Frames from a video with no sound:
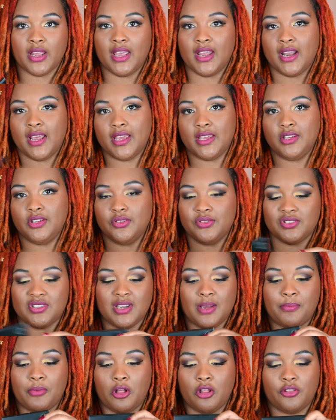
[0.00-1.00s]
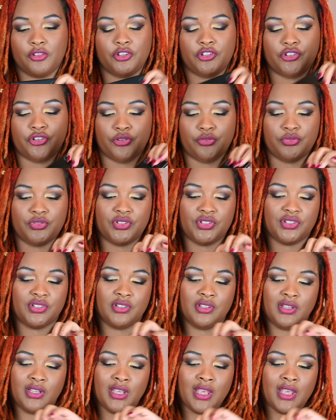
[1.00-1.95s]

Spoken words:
and I used up all the juice?